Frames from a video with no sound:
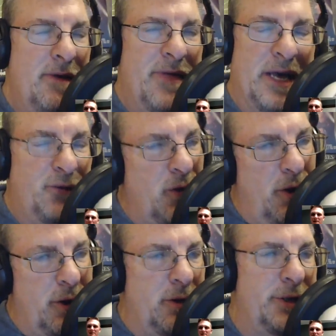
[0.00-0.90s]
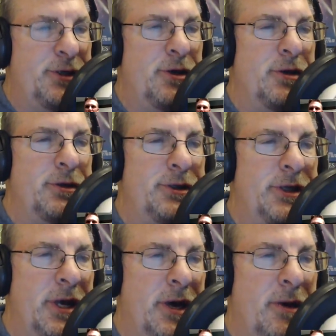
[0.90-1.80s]
Thanks for all you listeners
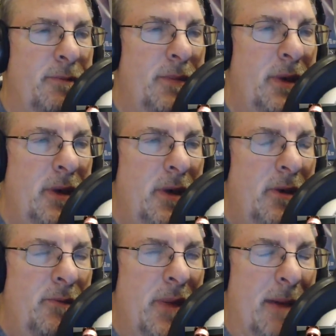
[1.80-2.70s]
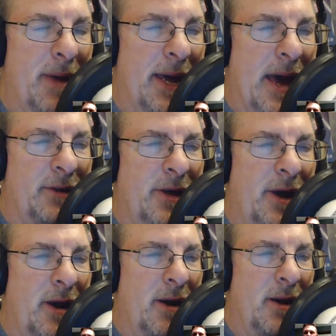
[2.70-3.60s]
being out
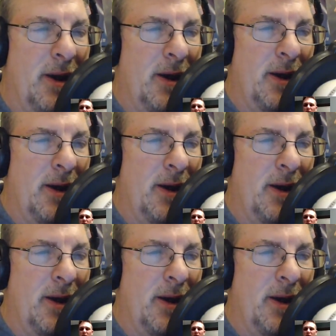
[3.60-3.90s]
there.